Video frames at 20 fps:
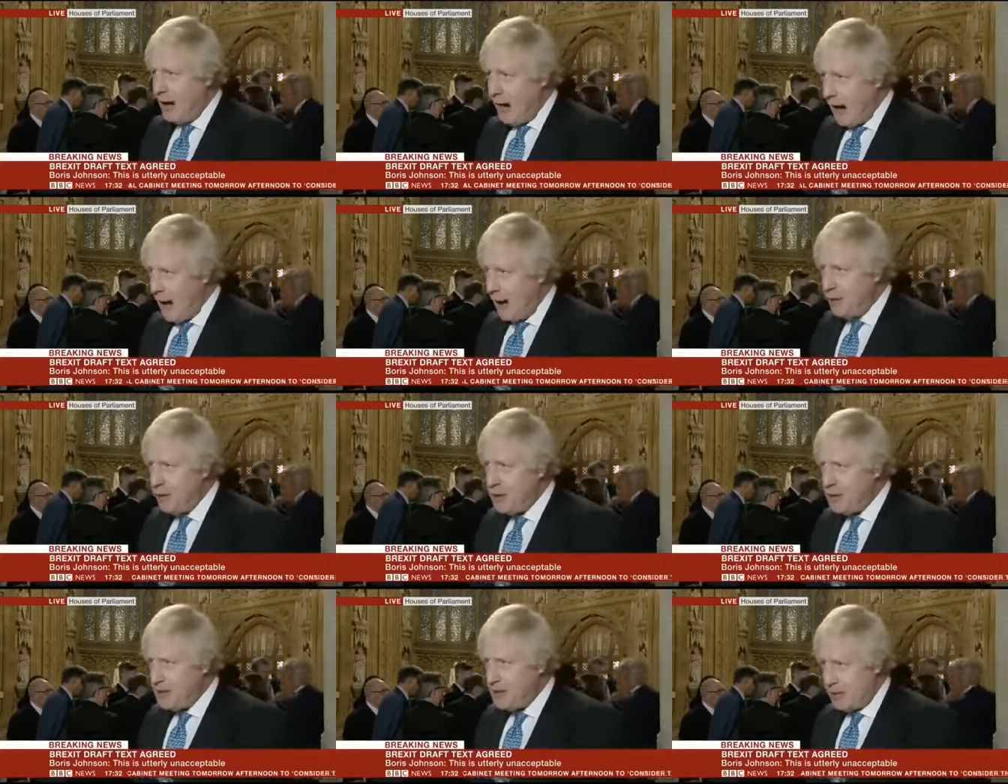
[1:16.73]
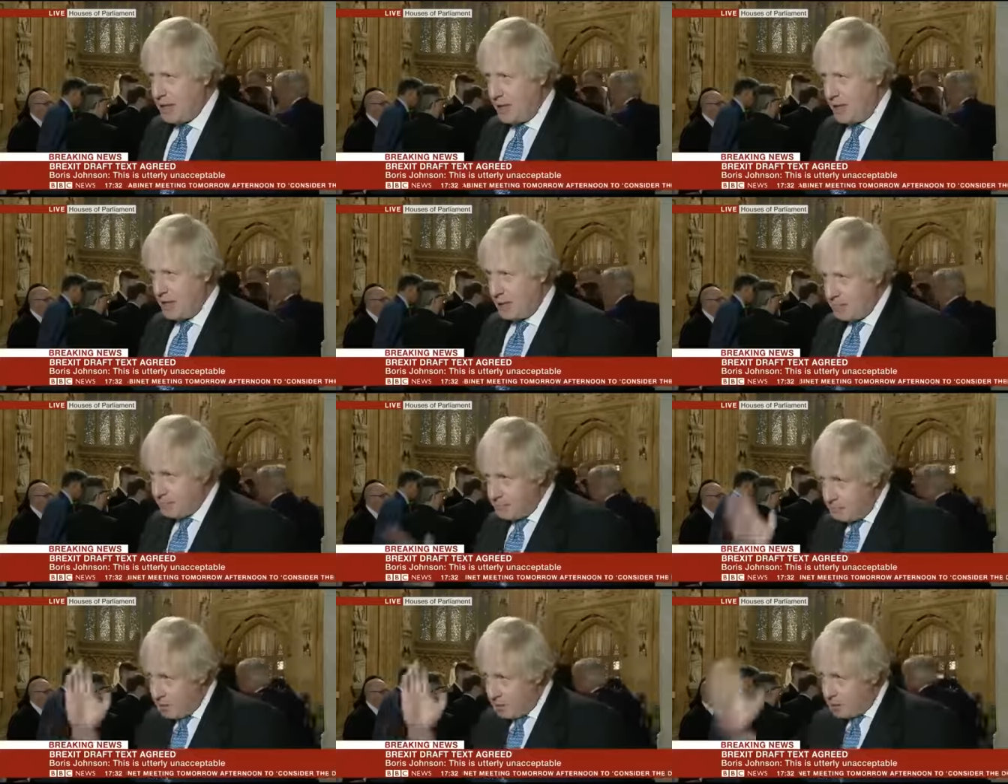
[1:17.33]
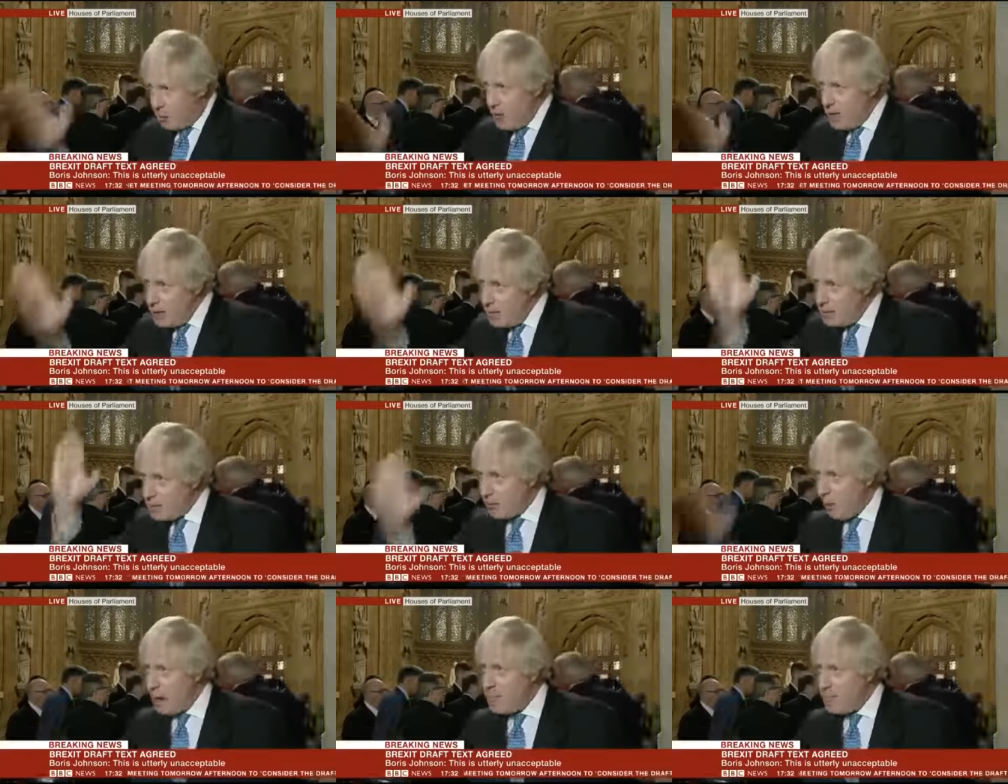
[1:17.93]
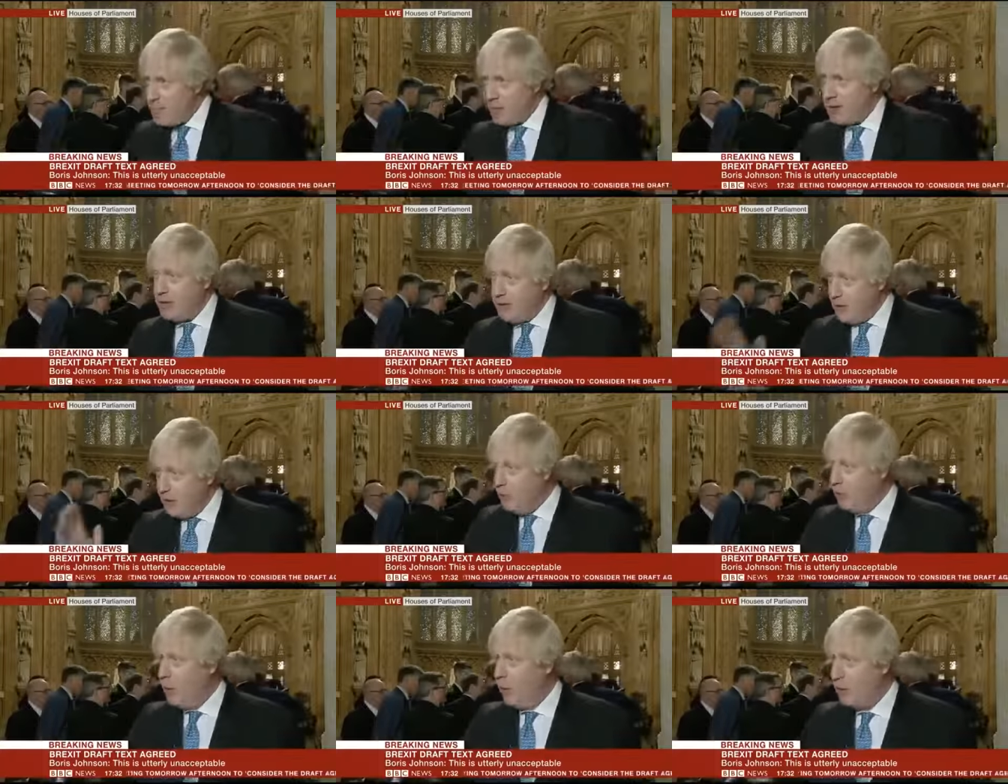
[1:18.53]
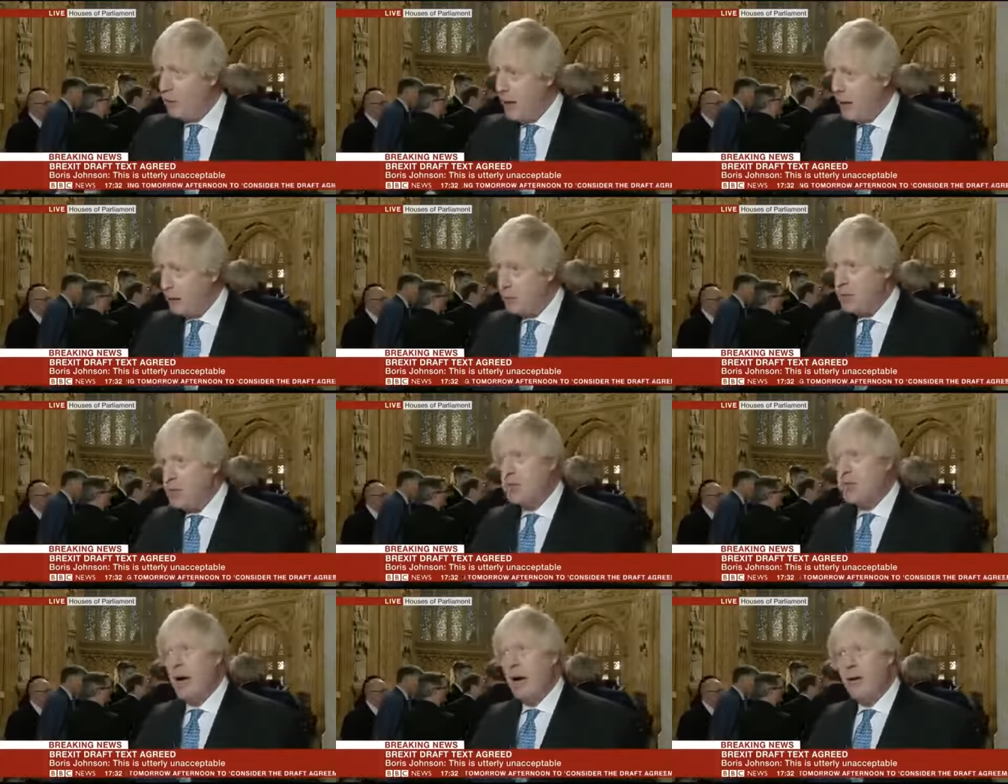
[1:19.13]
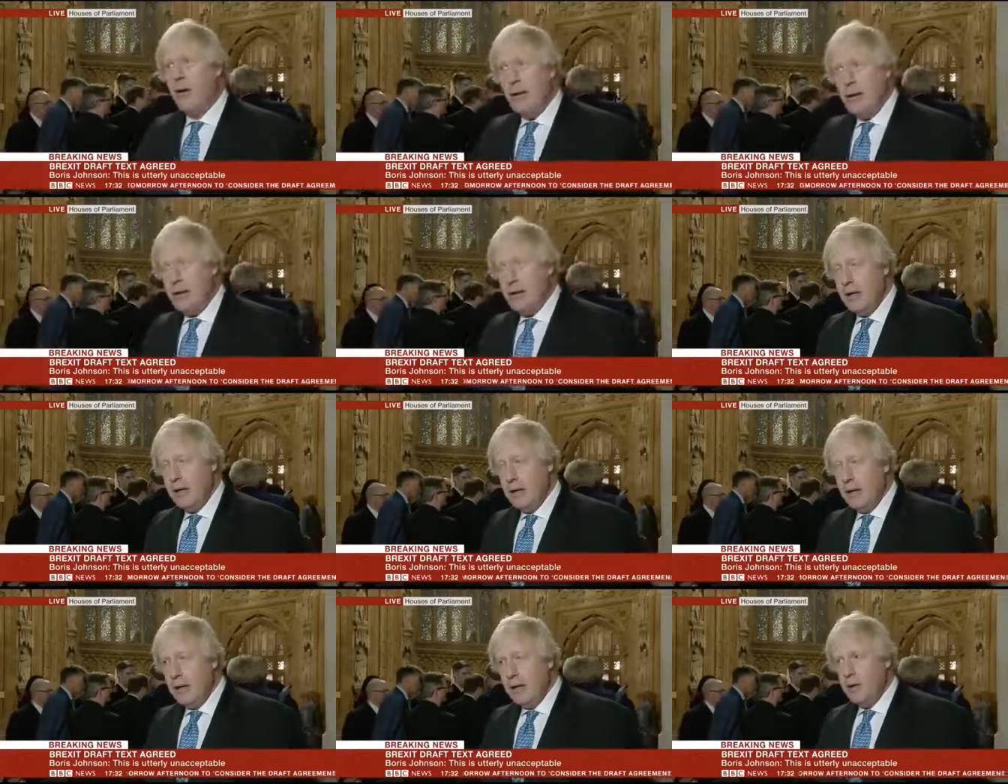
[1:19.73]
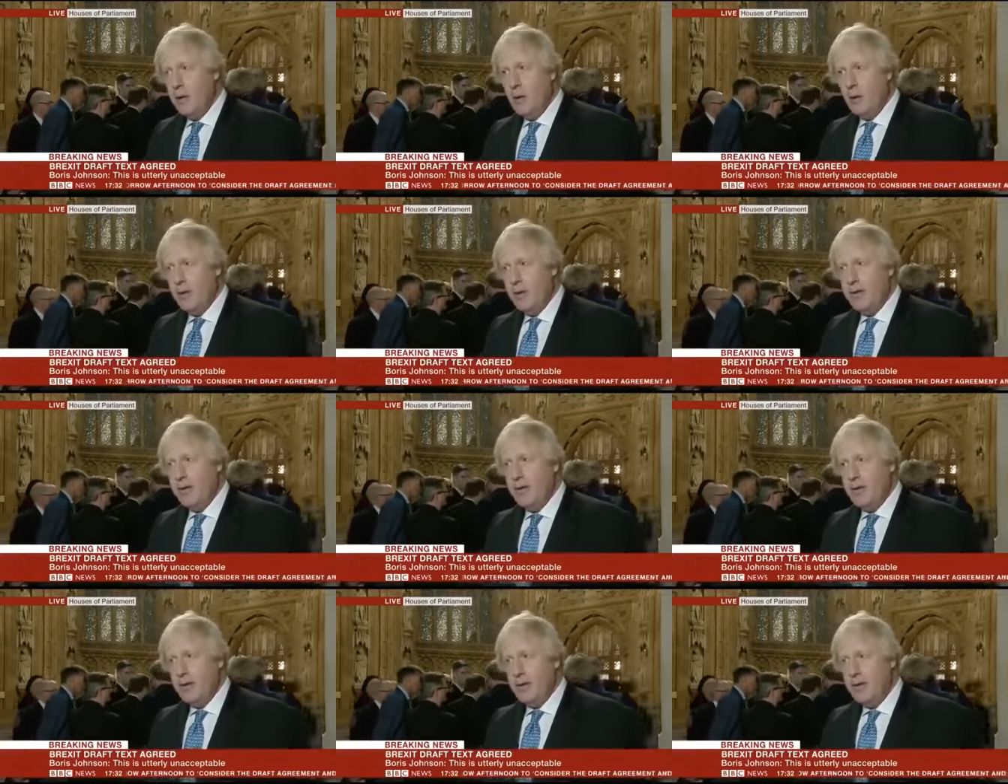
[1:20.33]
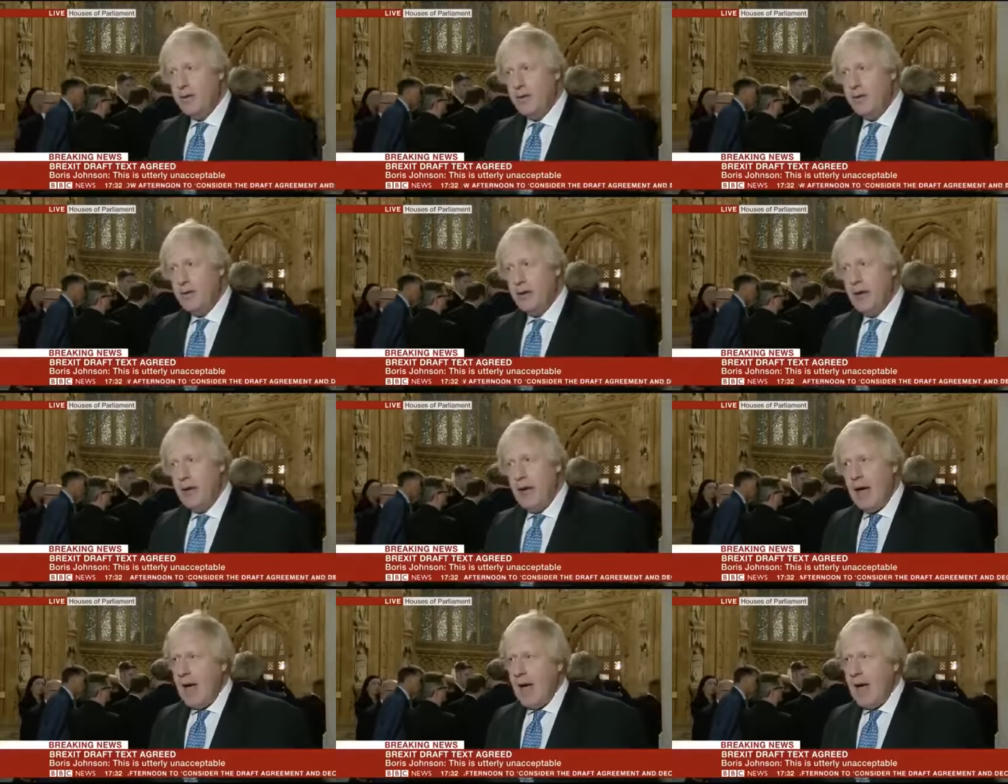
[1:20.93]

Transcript: Irish Sea between Great Britain and Northern Ireland, which currently do not exist.